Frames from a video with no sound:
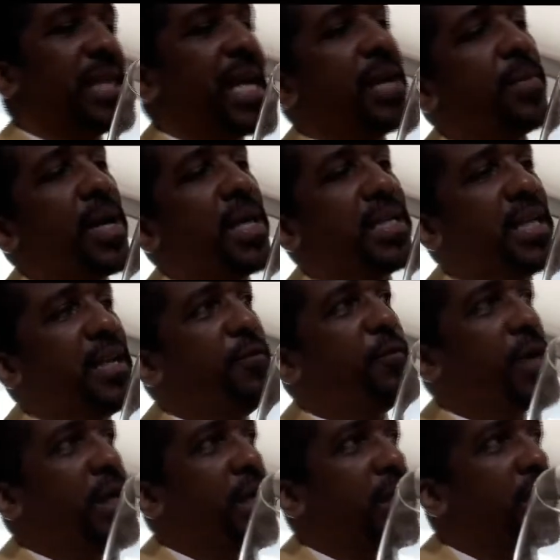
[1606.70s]
So it's not about
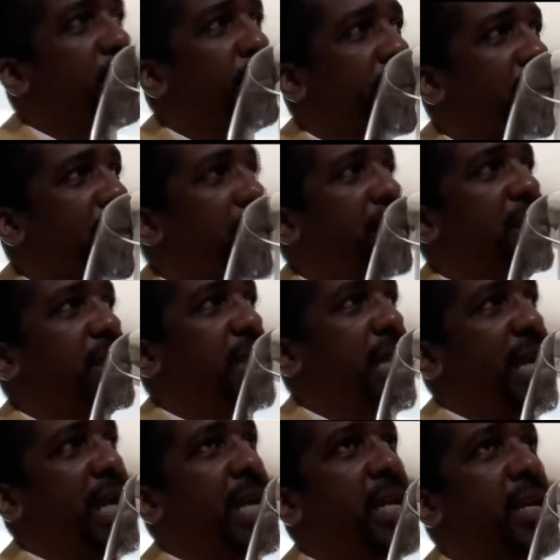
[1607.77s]
defunding the
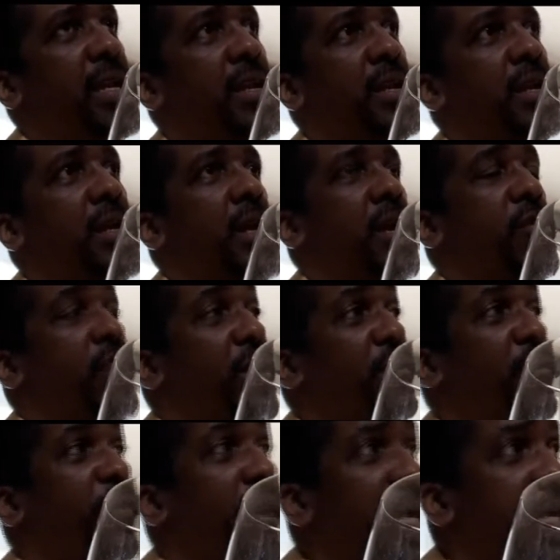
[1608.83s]
police in
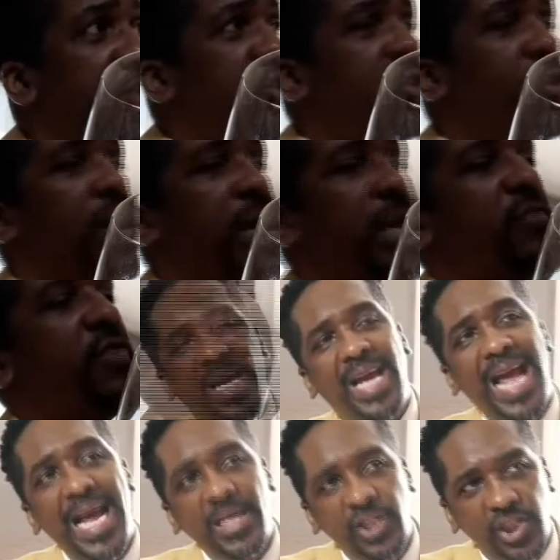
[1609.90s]
revenge or in
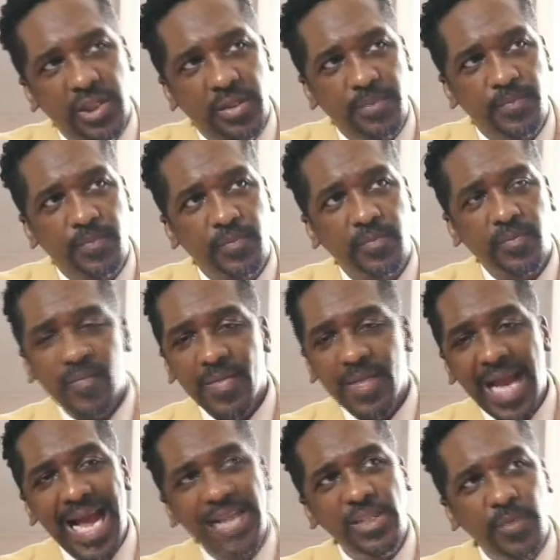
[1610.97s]
reaction
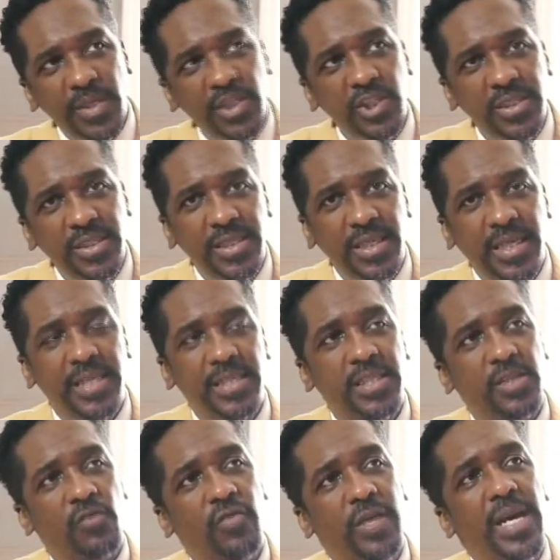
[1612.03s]
as much as it
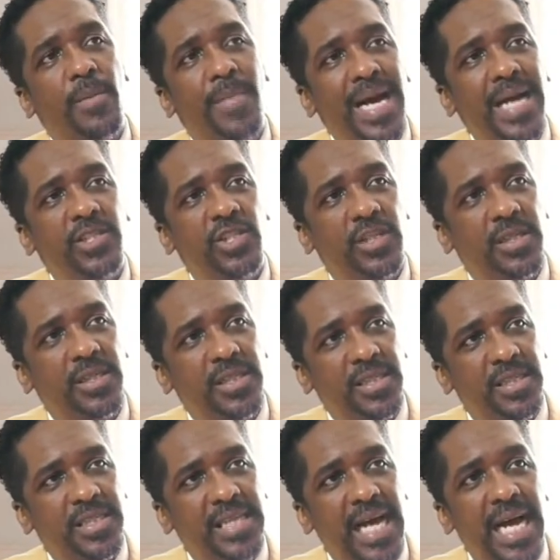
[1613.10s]
is to reimagine
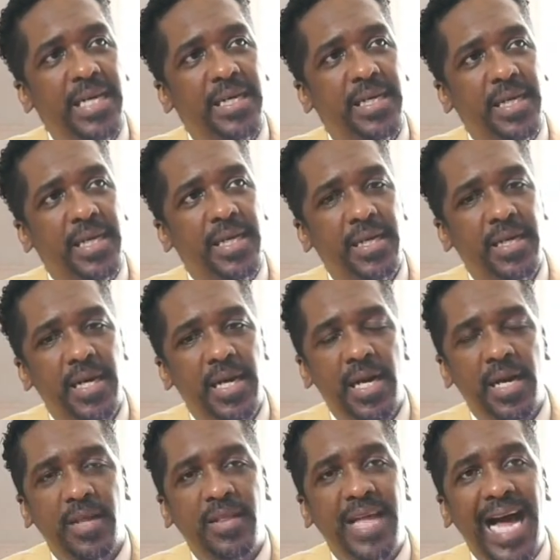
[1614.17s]
a society
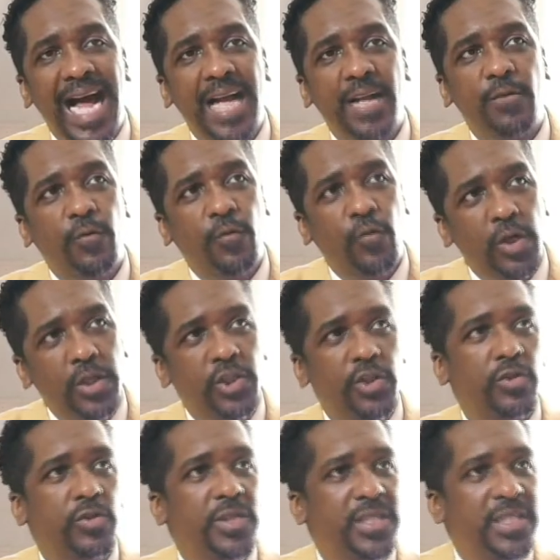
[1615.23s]
that
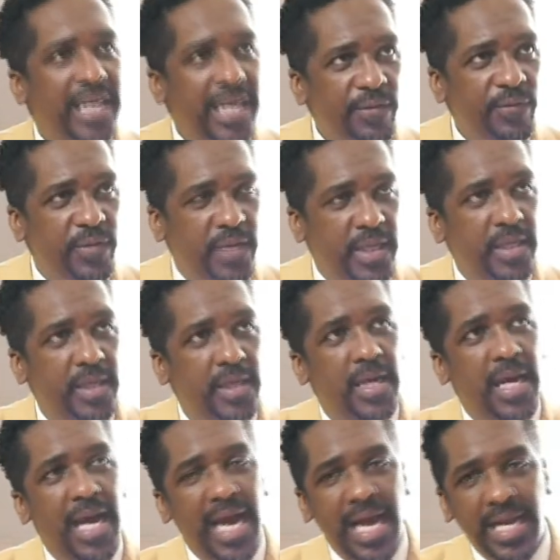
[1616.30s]
fosters safety
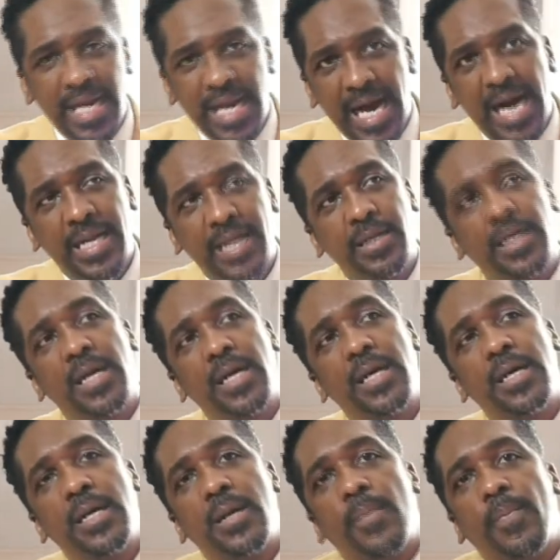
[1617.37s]
and not
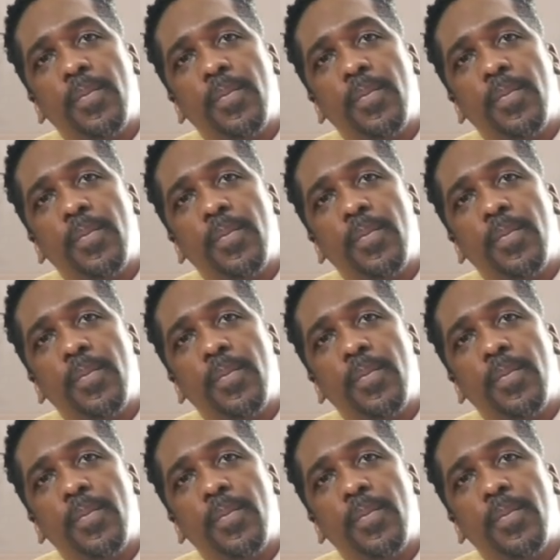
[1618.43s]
